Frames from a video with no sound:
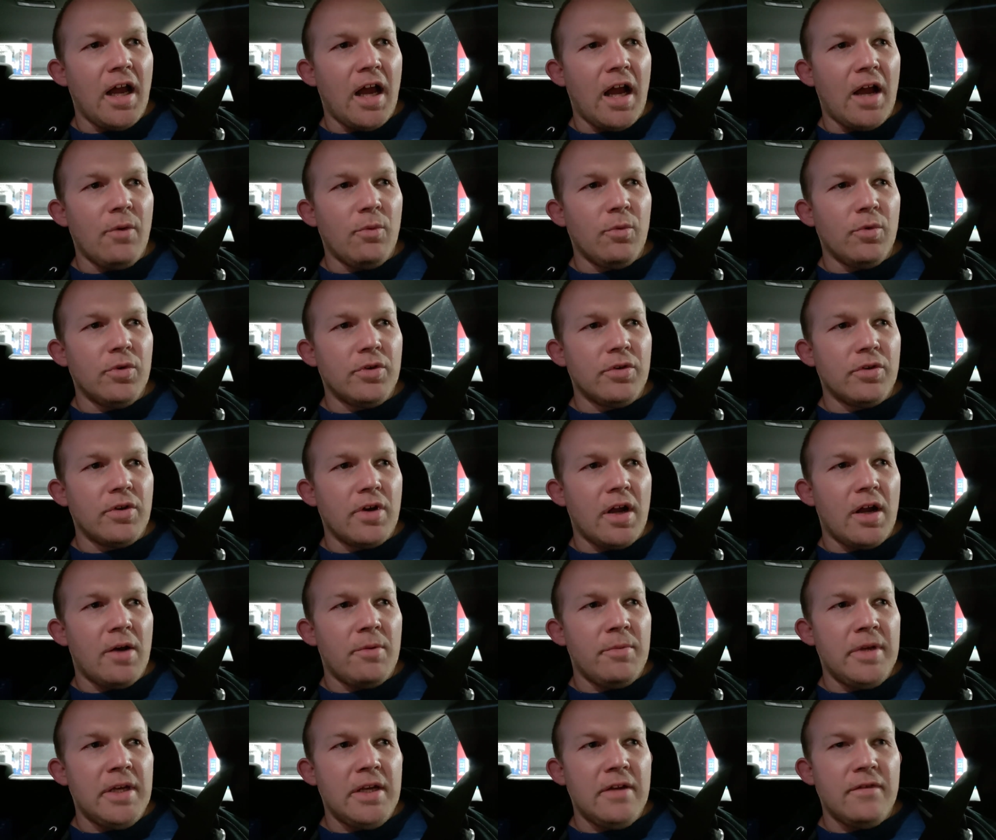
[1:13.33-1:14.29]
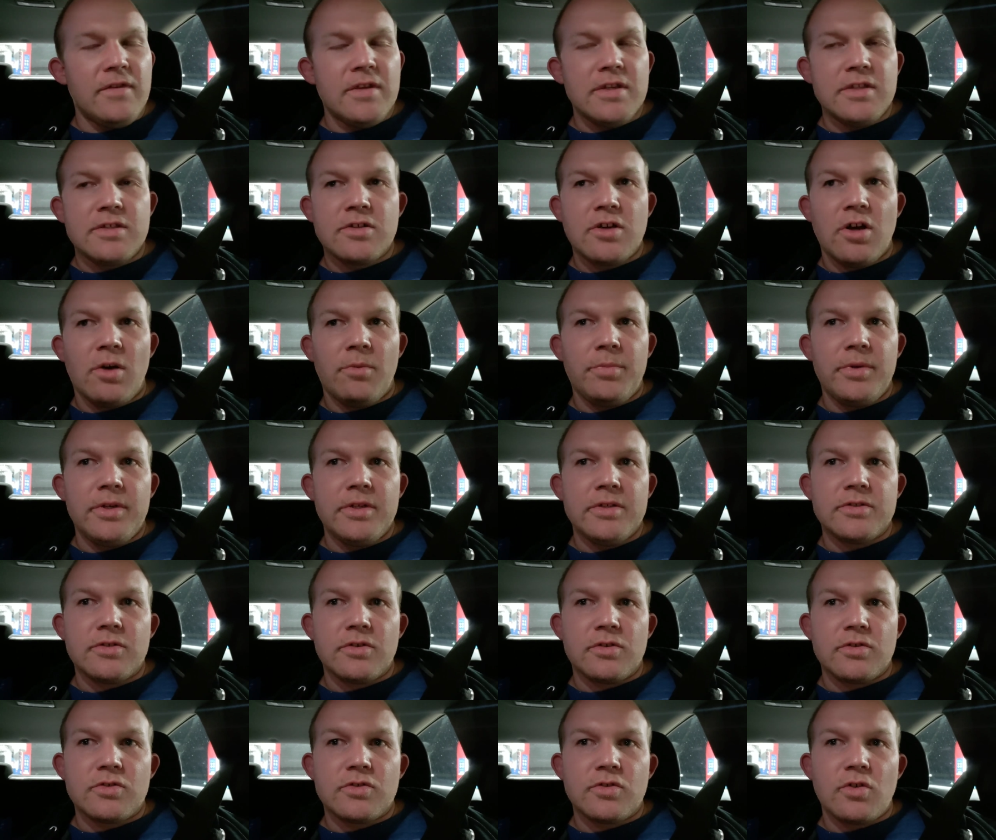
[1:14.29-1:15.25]
I wonder how many of these
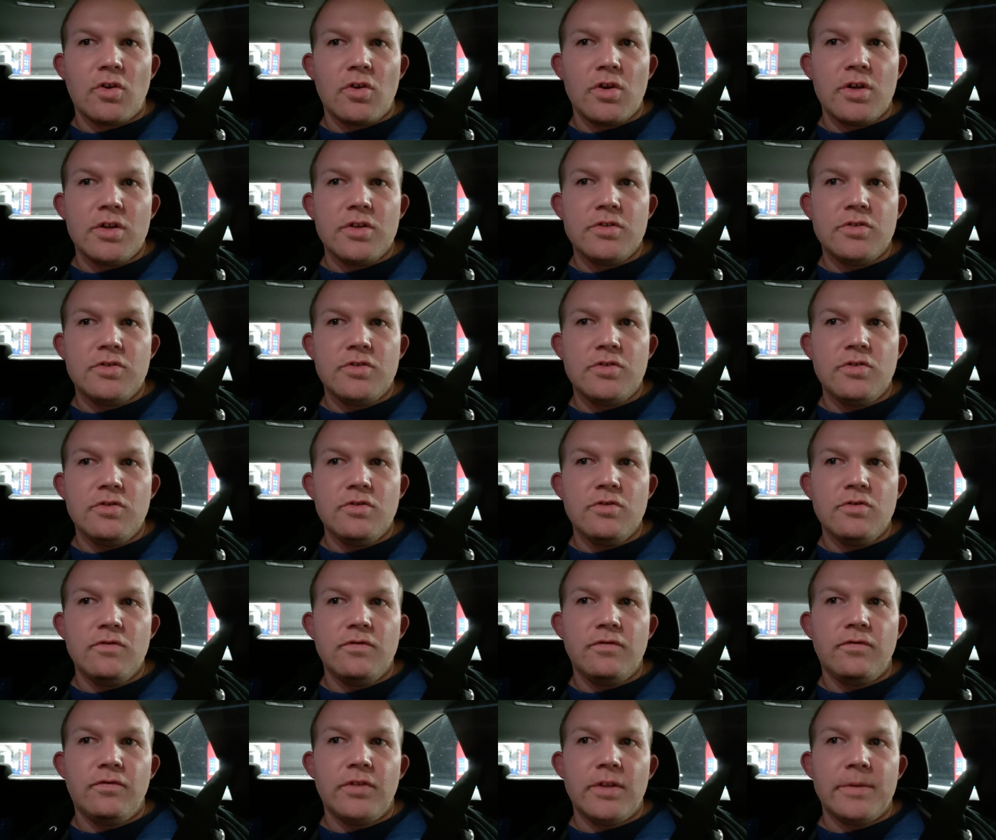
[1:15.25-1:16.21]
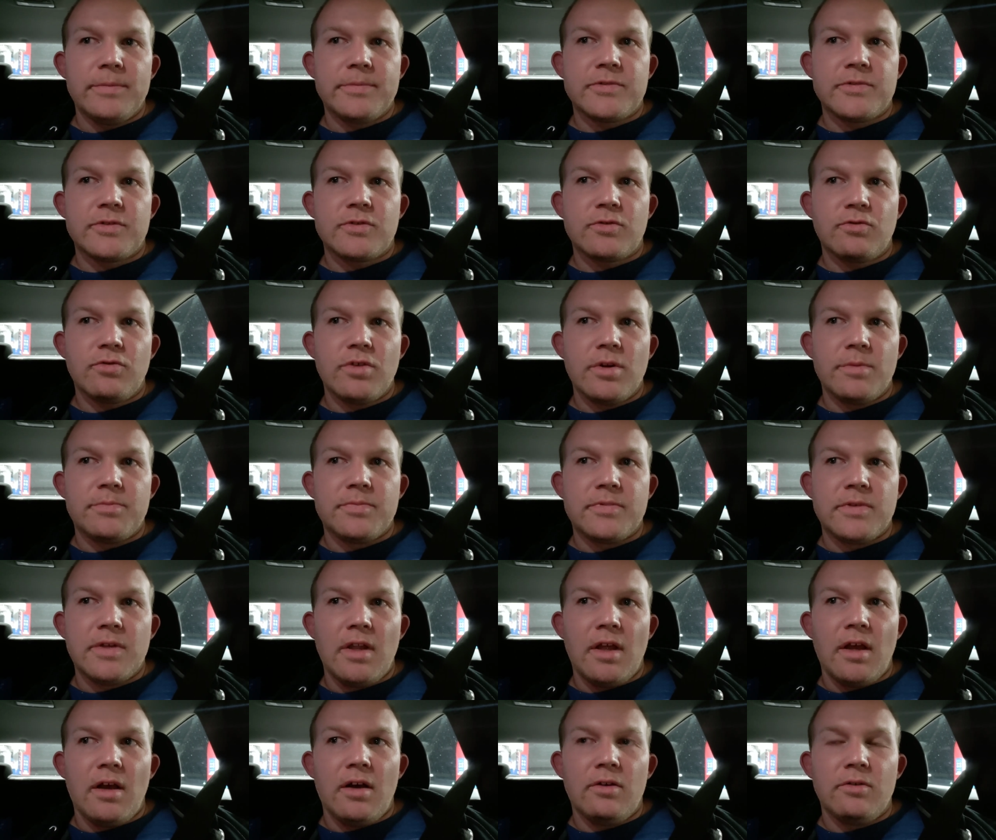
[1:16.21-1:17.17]
companies are starting to flip script
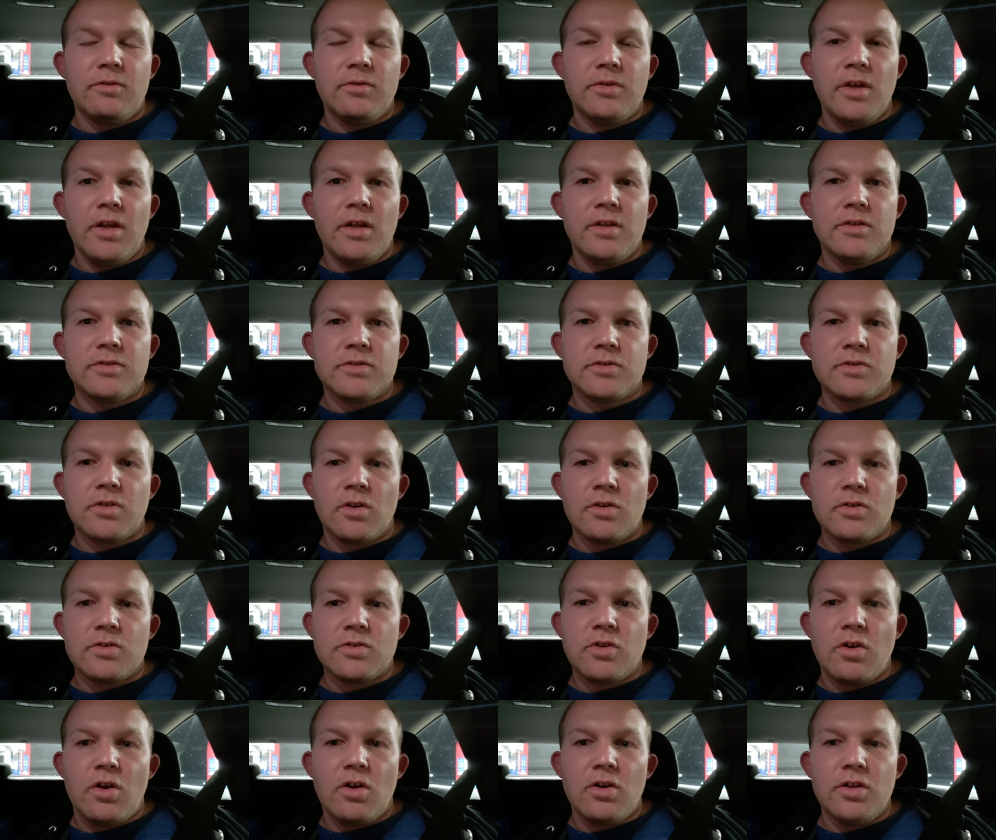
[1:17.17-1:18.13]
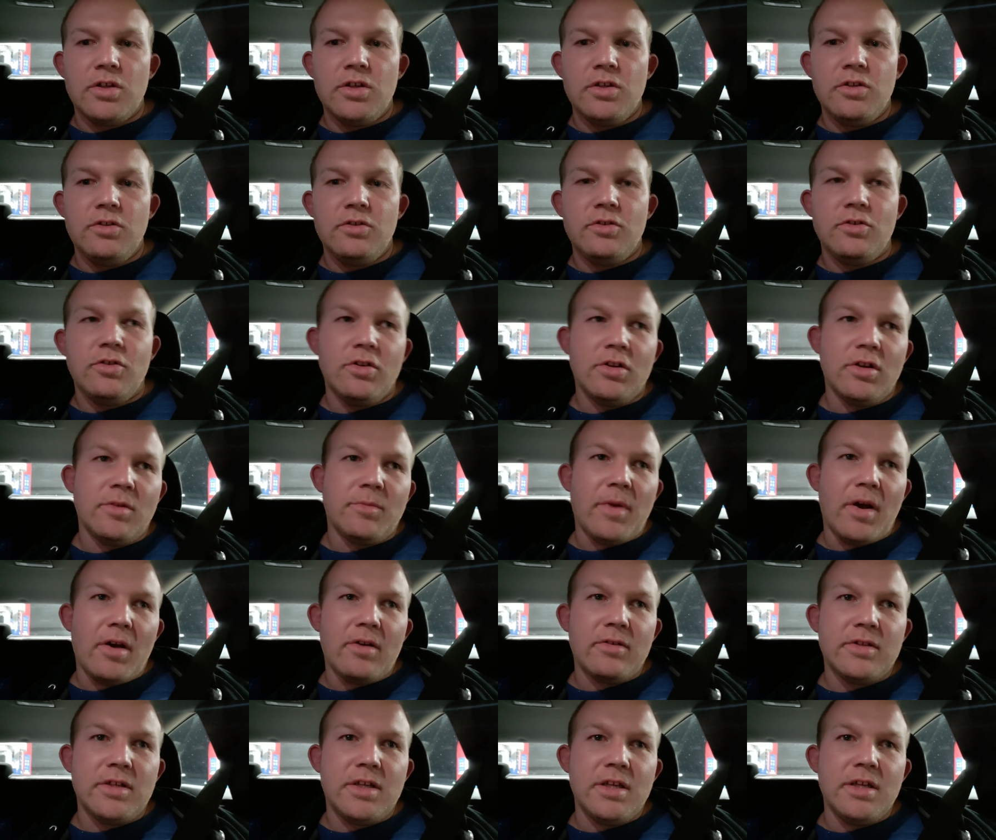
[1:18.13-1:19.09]
now and start talking good
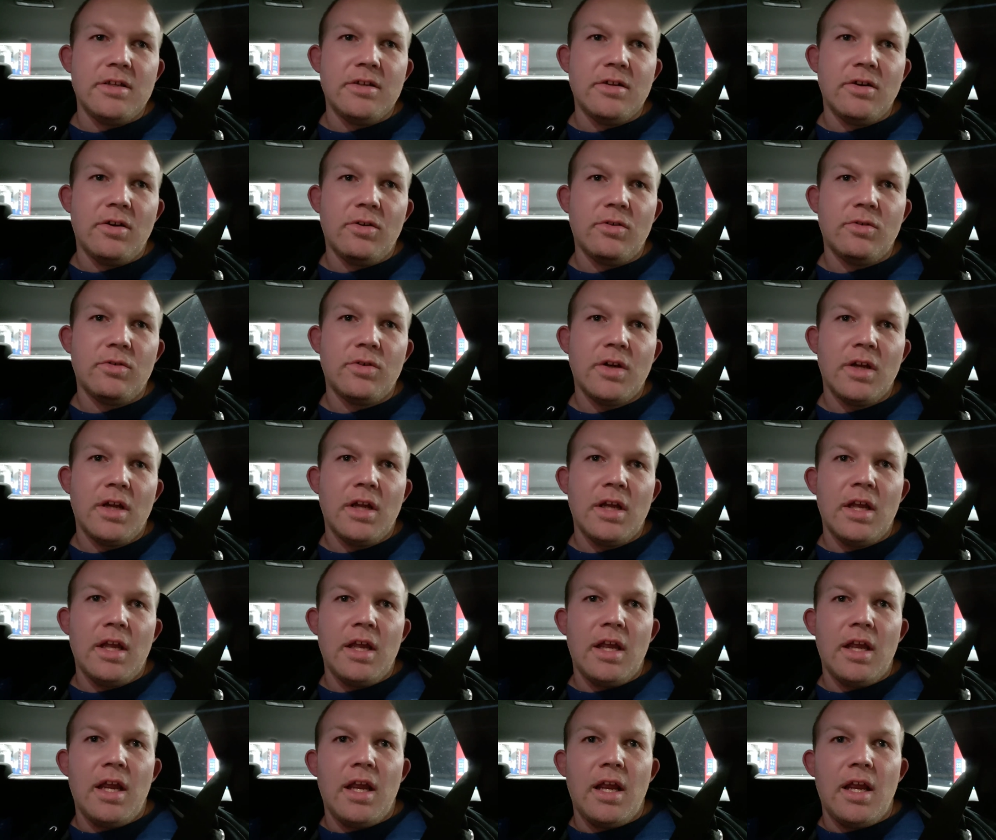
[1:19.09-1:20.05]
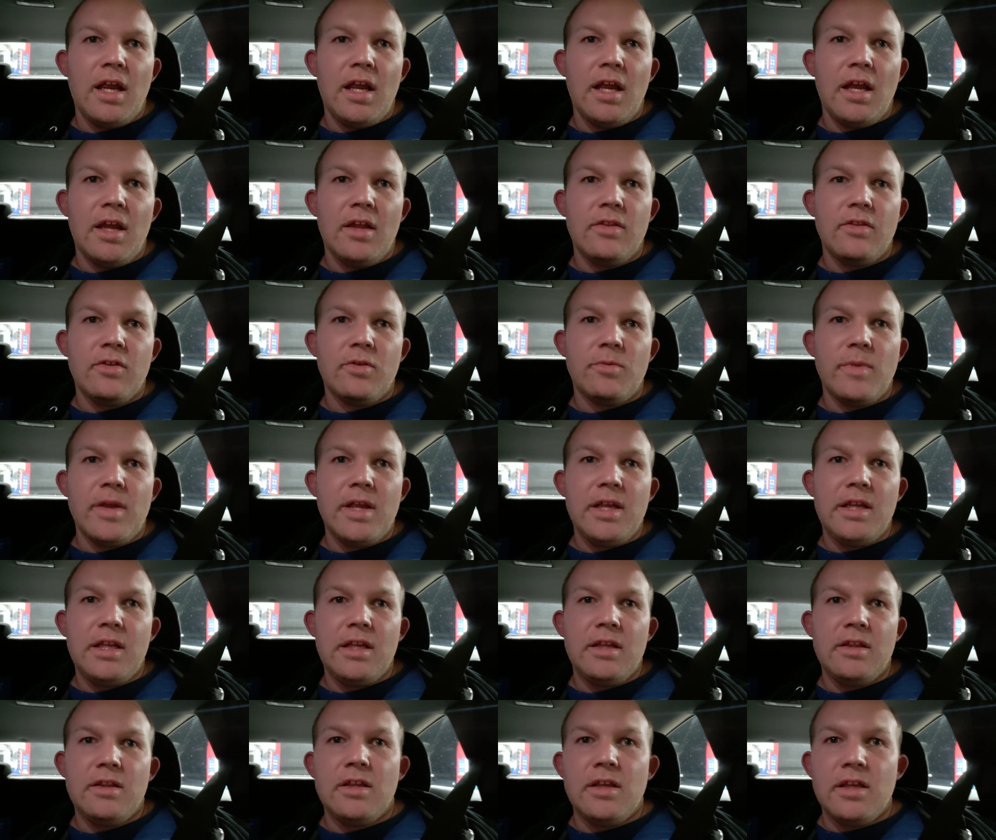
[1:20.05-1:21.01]
about keto, and they're
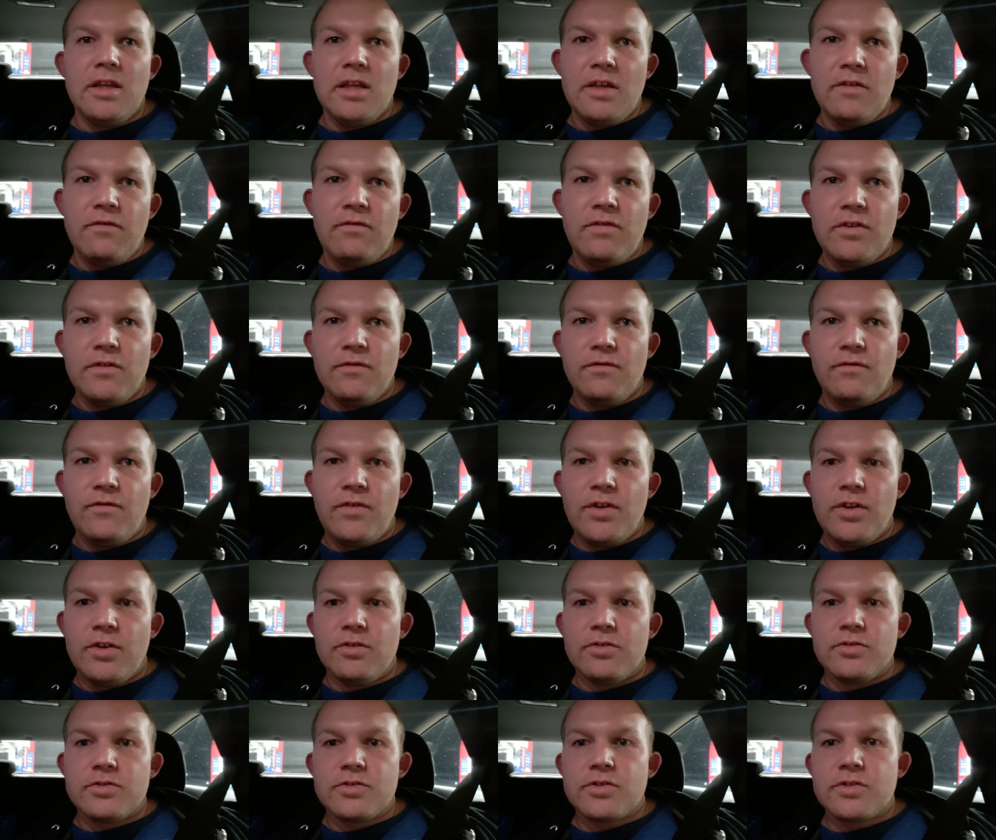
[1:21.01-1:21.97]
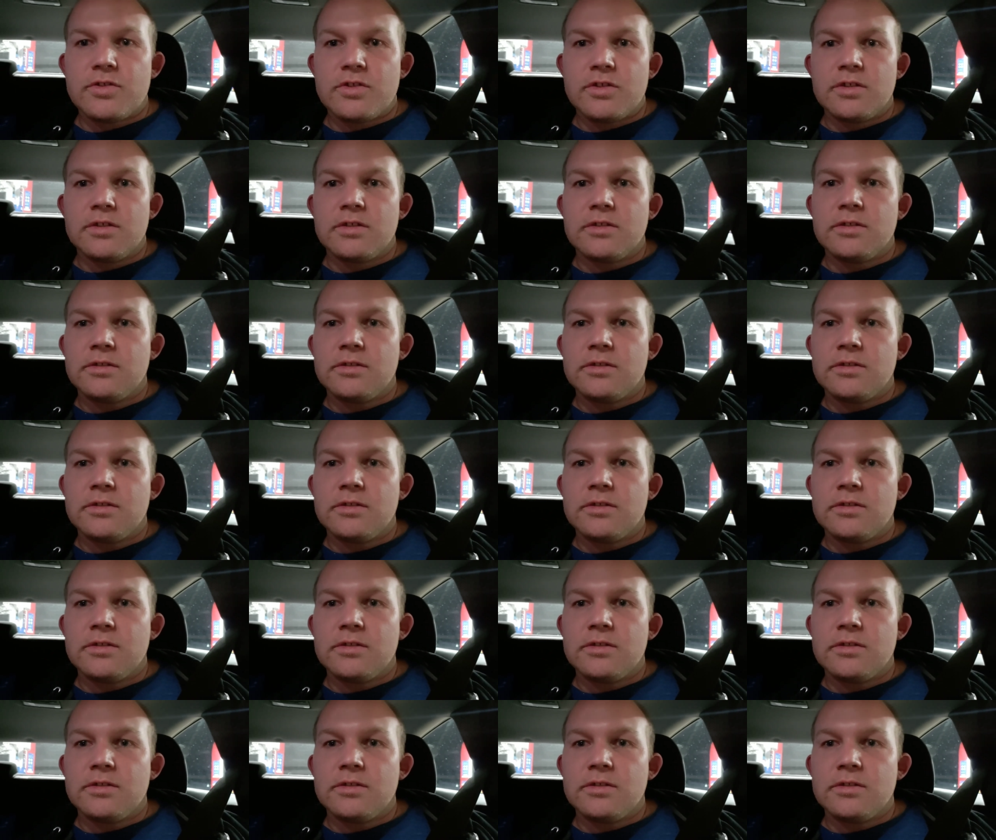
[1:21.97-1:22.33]
making the if it fitters